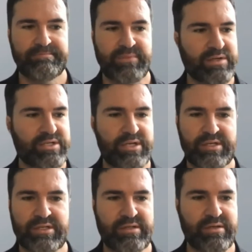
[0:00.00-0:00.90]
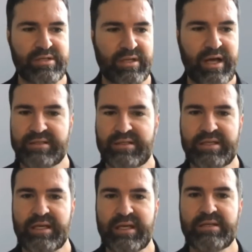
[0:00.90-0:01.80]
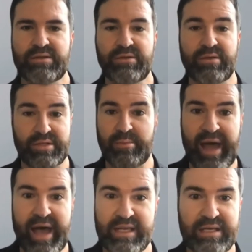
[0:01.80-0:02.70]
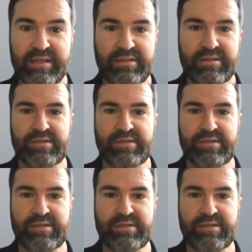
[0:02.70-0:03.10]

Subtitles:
There's a lot to dig into. There's the back end.